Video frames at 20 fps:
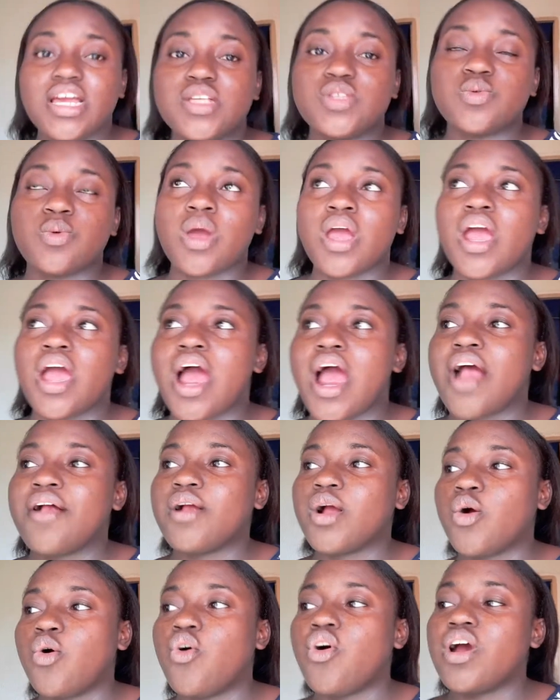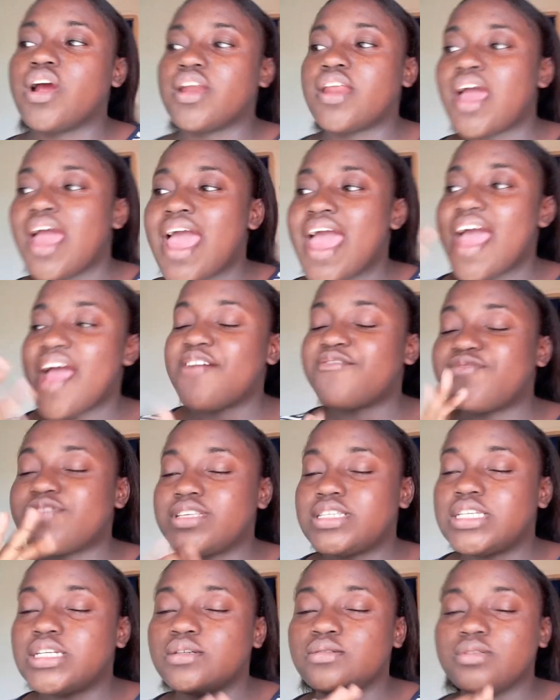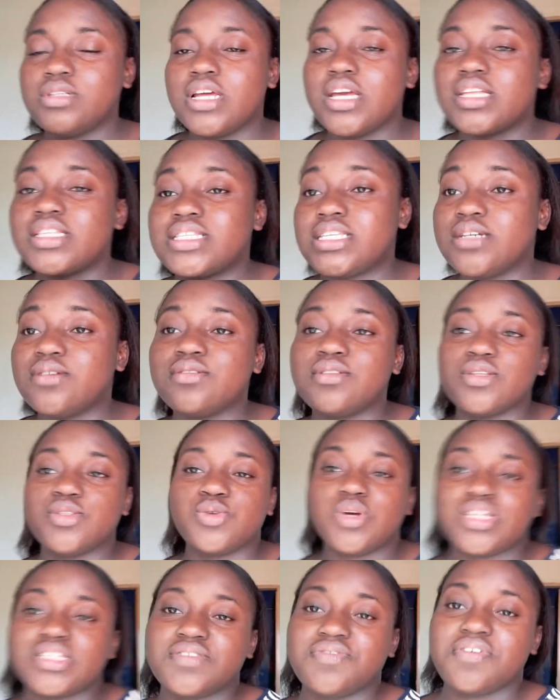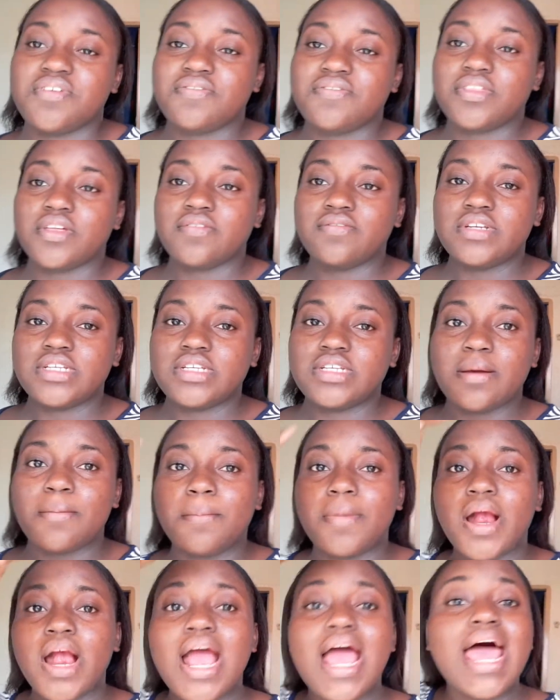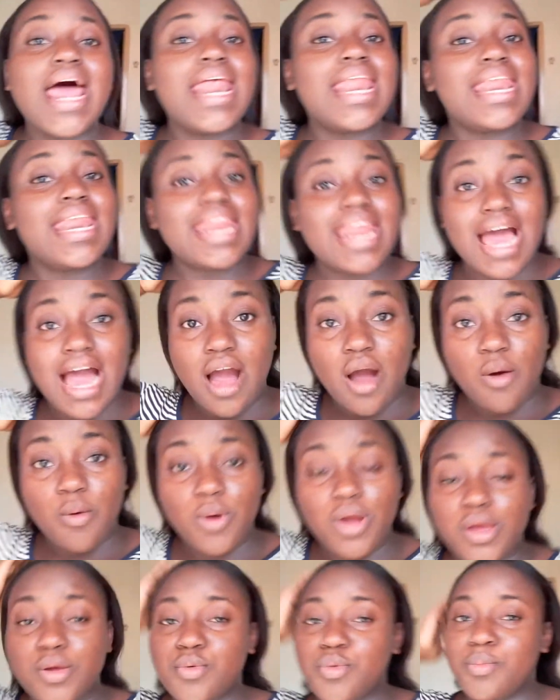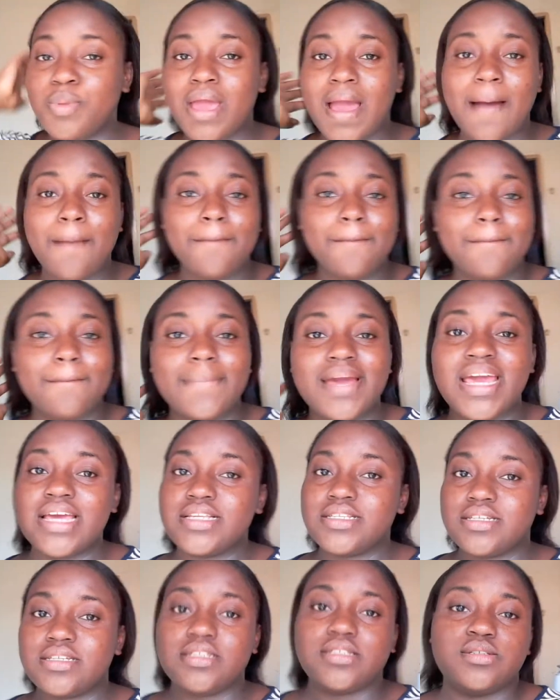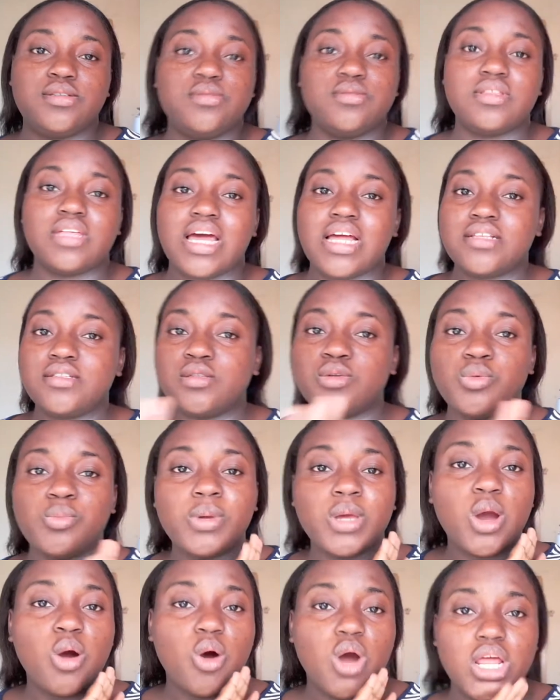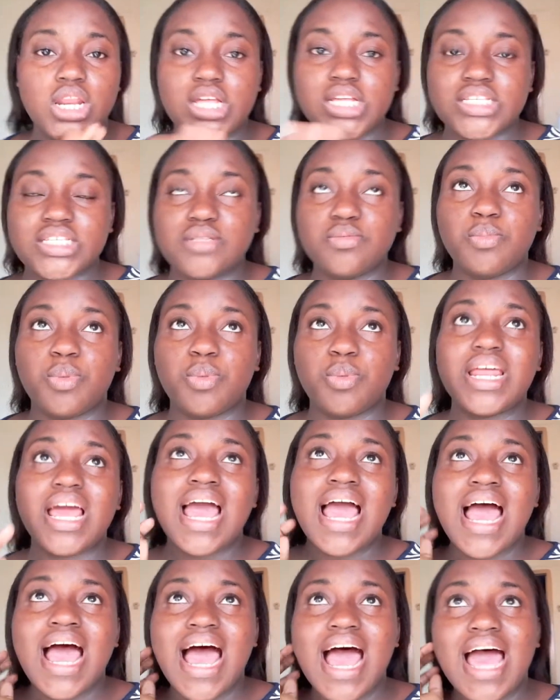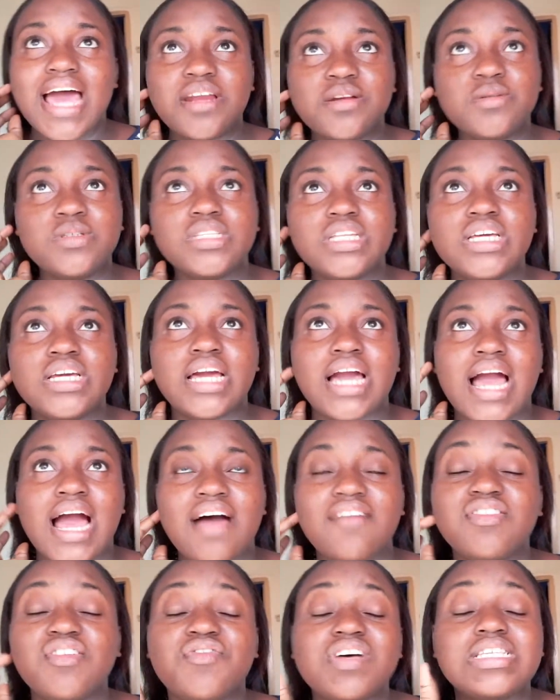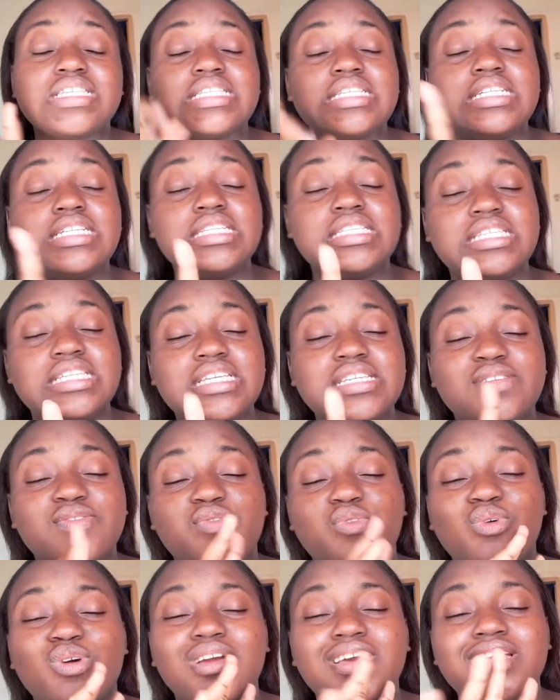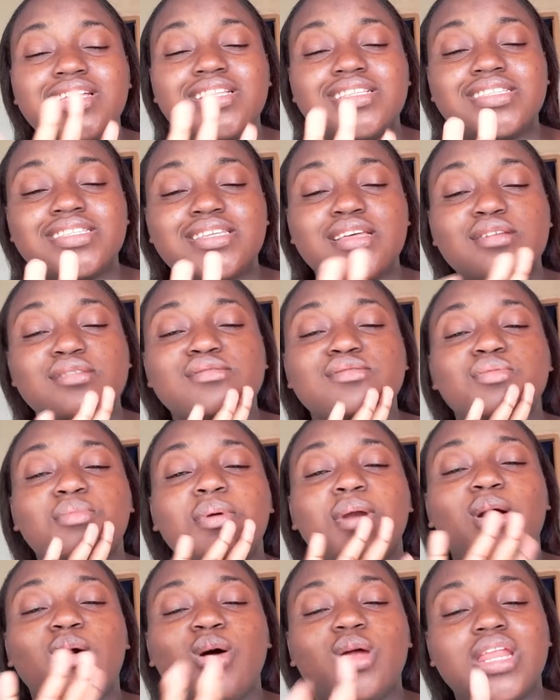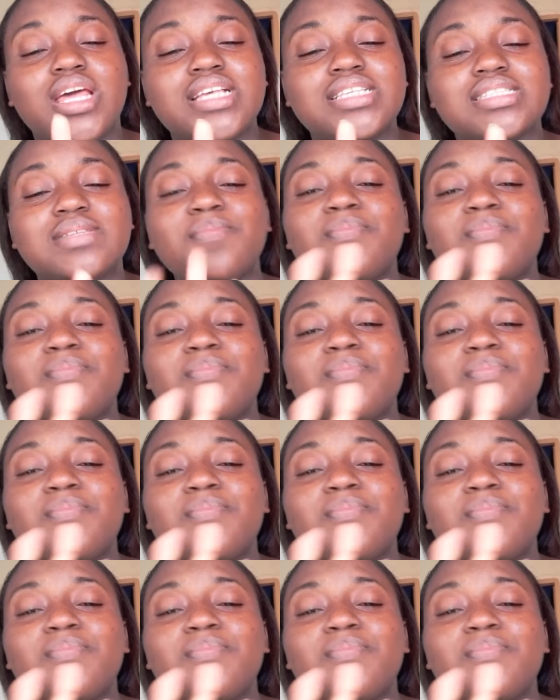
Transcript: where I record every single day till the 25th of December. Now, it would be amazing to do that, to be honest, but I don't think I have the facilities for it, to be honest.